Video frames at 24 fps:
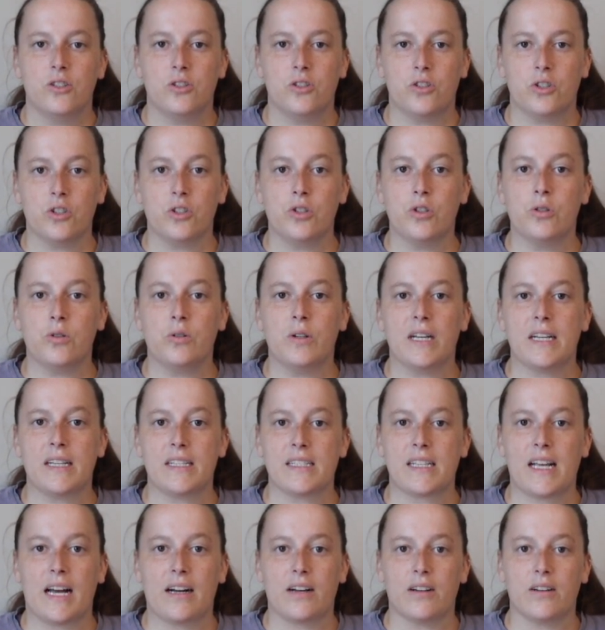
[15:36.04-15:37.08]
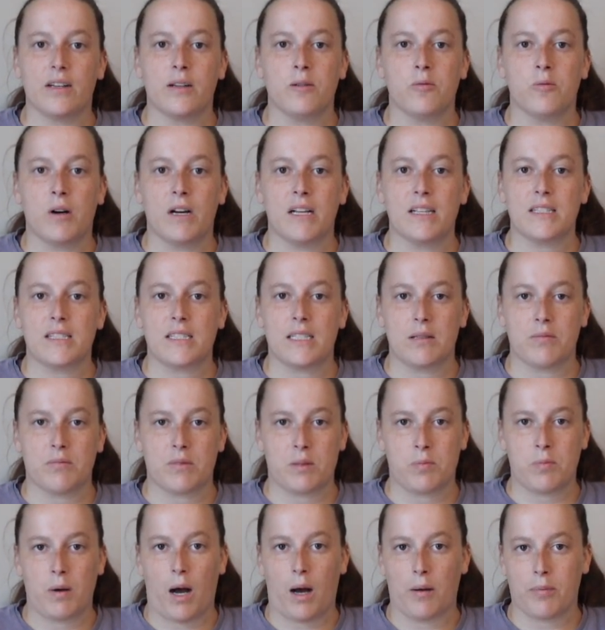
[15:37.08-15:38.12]
do exactly what
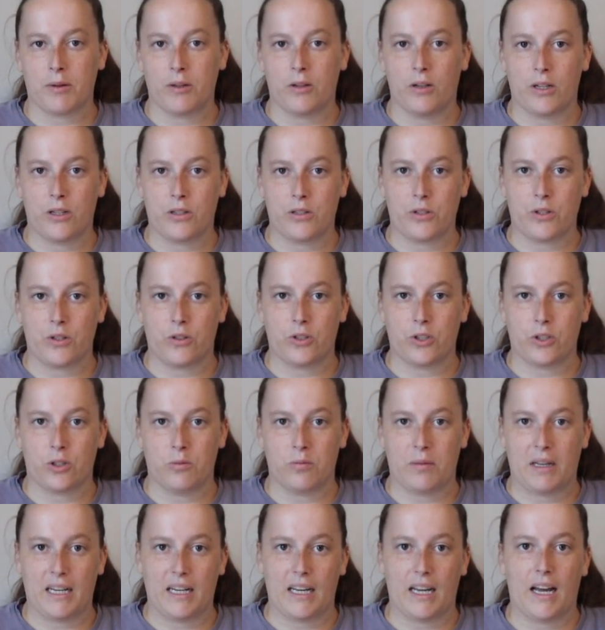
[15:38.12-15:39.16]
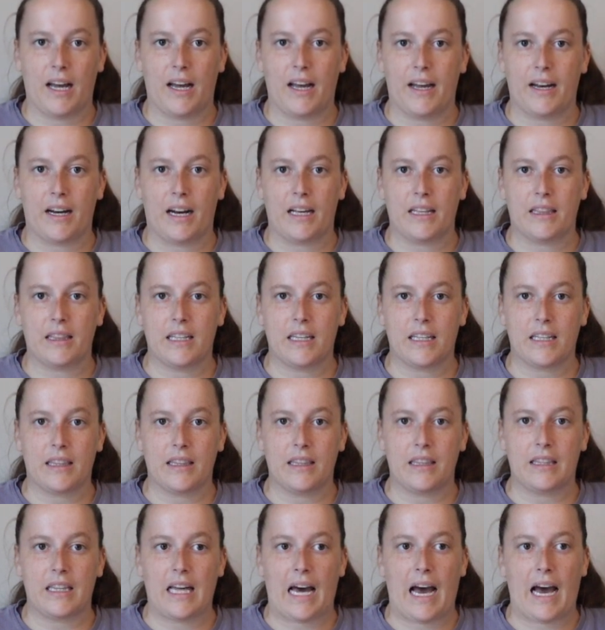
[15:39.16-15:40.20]
seems popular in social media. And I
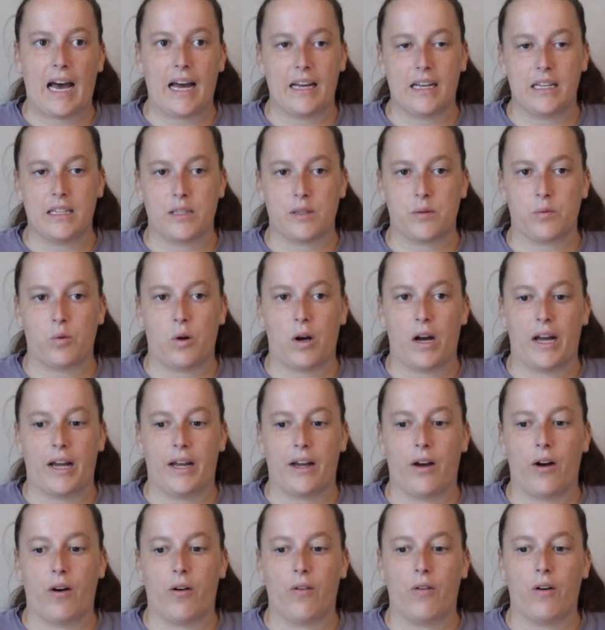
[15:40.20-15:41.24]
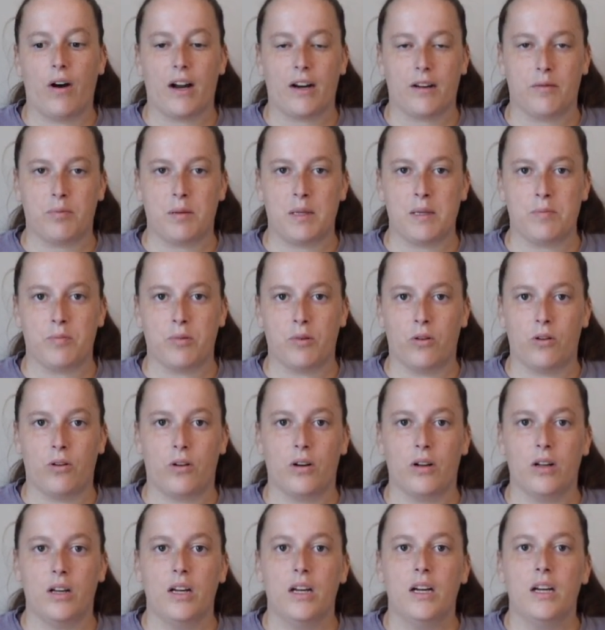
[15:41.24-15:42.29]
think that is what a lot of
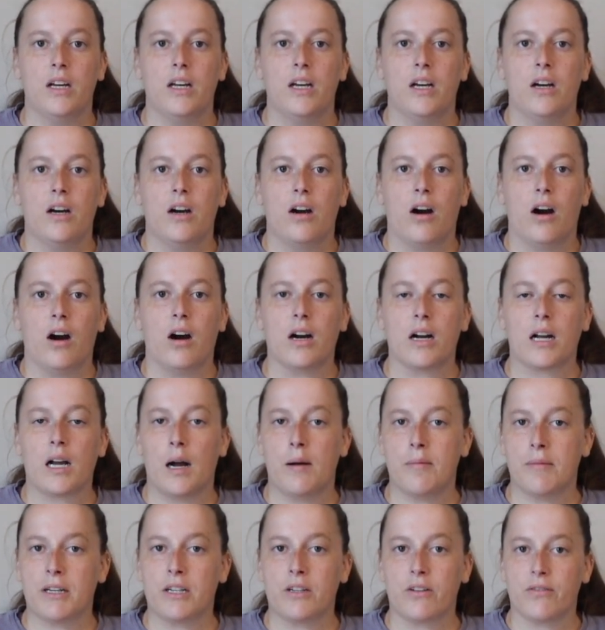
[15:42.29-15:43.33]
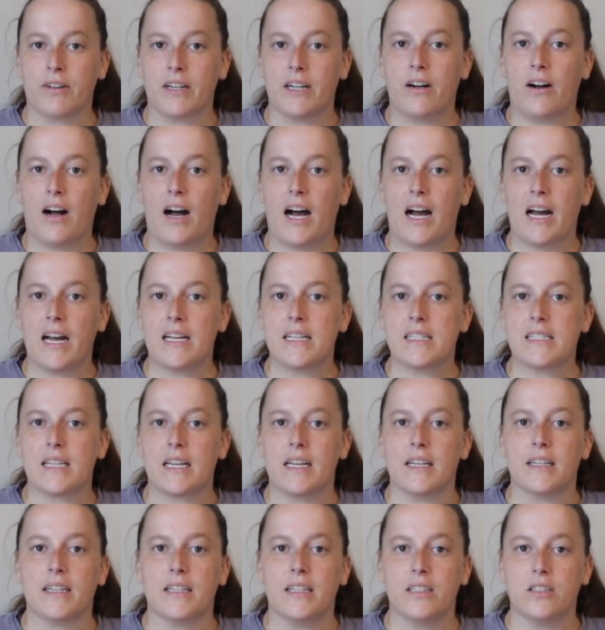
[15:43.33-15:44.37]
people are coming to realize
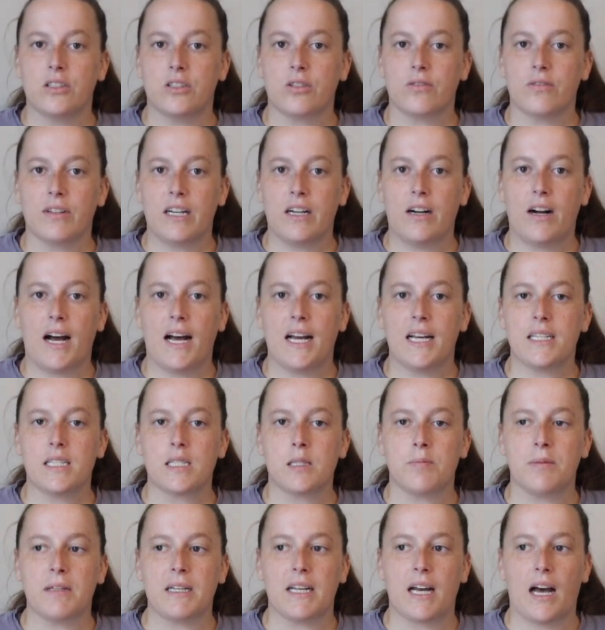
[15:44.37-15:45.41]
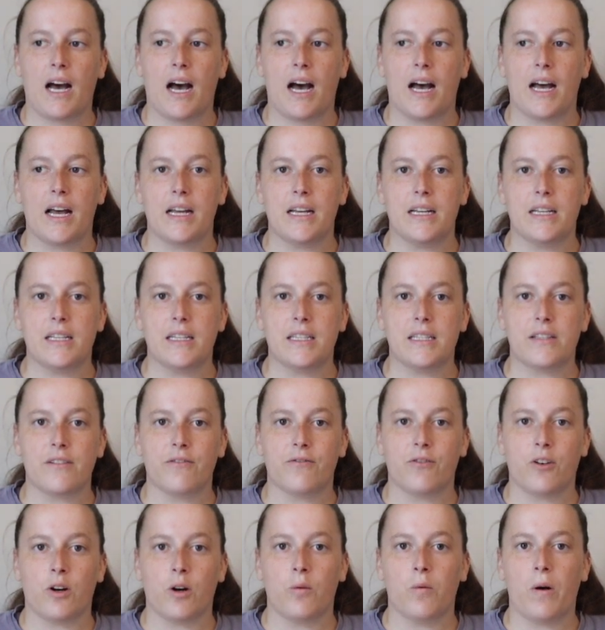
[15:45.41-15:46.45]
and need to realize, because
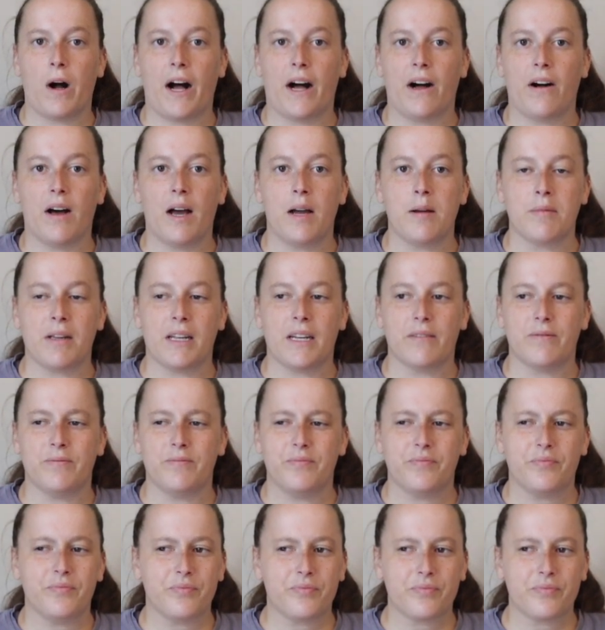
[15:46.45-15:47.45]
for a while, I mean,